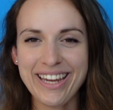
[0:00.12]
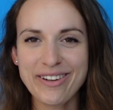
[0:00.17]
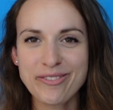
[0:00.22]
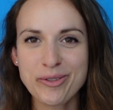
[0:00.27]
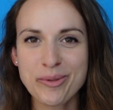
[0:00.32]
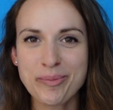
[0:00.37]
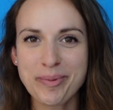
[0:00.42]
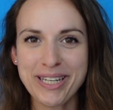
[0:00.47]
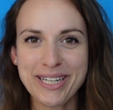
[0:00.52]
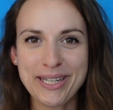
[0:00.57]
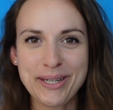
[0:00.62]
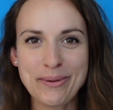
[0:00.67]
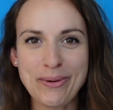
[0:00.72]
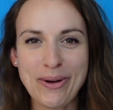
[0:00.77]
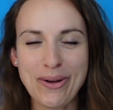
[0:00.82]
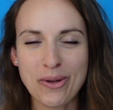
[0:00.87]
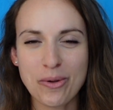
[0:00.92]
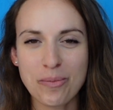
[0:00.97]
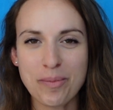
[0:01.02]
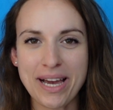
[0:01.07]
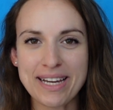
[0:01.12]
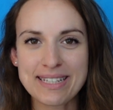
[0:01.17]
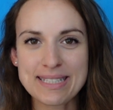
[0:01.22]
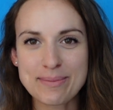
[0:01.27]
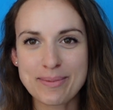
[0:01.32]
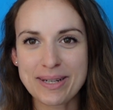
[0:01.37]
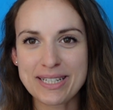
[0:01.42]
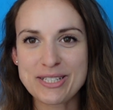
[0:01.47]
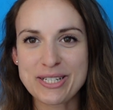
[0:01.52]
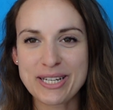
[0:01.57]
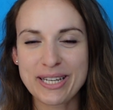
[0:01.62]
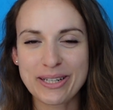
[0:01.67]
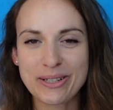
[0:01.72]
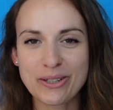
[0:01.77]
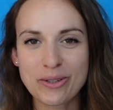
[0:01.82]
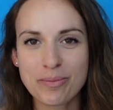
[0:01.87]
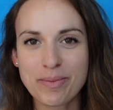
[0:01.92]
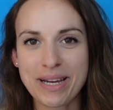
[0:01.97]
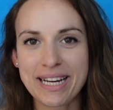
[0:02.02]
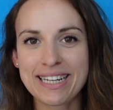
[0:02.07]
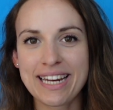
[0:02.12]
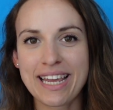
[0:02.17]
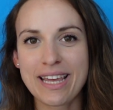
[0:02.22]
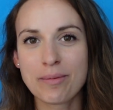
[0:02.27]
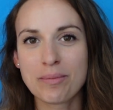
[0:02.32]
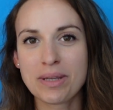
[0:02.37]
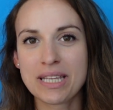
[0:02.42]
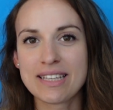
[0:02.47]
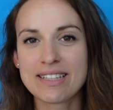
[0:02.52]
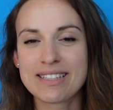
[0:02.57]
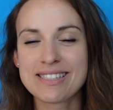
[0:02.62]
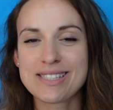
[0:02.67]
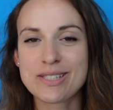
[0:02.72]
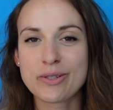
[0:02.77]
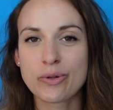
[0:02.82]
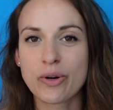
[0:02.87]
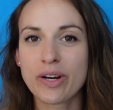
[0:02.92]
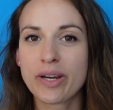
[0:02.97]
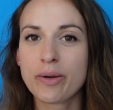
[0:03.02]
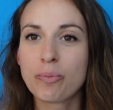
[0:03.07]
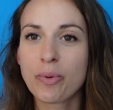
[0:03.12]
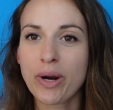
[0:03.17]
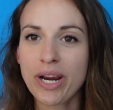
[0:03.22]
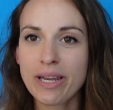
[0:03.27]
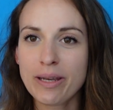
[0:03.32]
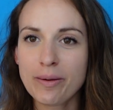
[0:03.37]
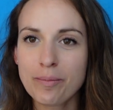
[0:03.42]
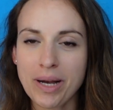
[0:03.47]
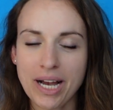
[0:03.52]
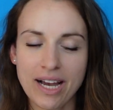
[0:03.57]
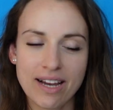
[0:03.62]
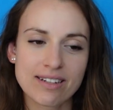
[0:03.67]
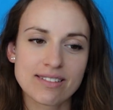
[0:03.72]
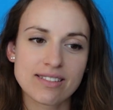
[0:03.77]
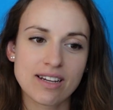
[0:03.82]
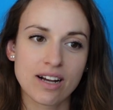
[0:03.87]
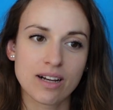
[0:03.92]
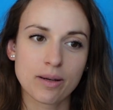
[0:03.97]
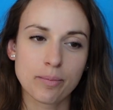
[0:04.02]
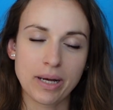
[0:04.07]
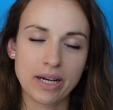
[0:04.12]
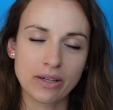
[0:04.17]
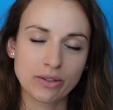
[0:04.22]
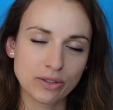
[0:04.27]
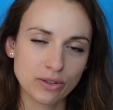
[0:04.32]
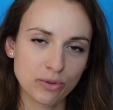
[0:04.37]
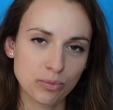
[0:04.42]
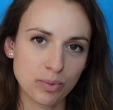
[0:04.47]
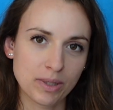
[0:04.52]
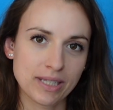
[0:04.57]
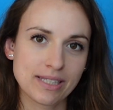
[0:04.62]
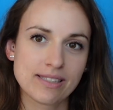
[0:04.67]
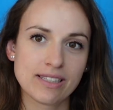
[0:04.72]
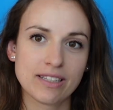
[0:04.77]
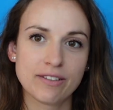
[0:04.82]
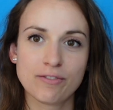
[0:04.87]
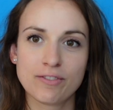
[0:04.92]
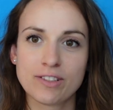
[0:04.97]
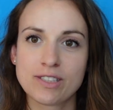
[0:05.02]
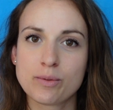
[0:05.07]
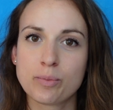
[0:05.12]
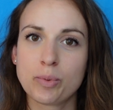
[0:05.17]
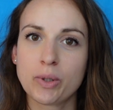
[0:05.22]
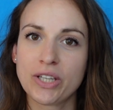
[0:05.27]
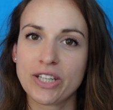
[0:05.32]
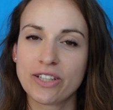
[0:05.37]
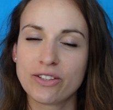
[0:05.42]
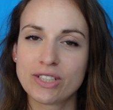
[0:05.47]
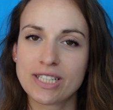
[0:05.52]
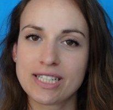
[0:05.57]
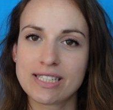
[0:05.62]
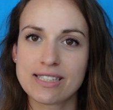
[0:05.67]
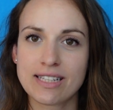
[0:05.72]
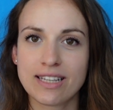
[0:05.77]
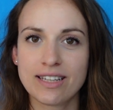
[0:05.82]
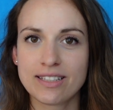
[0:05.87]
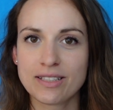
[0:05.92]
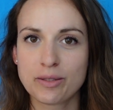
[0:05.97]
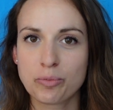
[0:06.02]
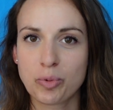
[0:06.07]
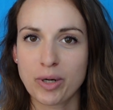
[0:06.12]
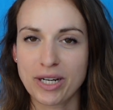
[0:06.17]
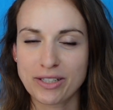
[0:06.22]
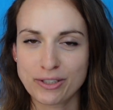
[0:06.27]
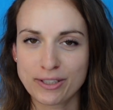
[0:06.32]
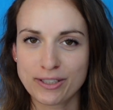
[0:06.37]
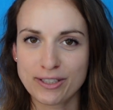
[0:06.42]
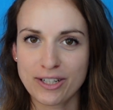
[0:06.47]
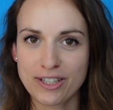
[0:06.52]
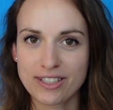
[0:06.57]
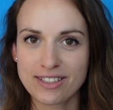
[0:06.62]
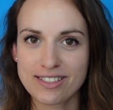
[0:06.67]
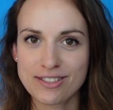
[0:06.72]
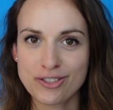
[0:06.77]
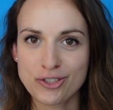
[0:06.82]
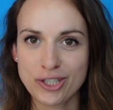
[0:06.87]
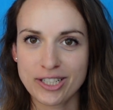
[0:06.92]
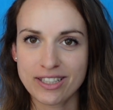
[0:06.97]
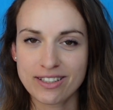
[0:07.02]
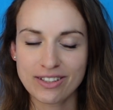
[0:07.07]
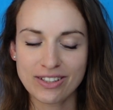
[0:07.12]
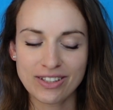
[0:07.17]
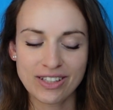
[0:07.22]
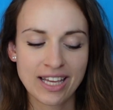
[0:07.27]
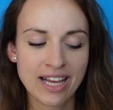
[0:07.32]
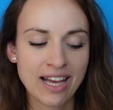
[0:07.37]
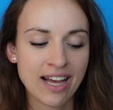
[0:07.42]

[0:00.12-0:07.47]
everybody, welcome back to my channel. My name is Tori Brame. I talk about lupus, invisible illness, and depression on this channel.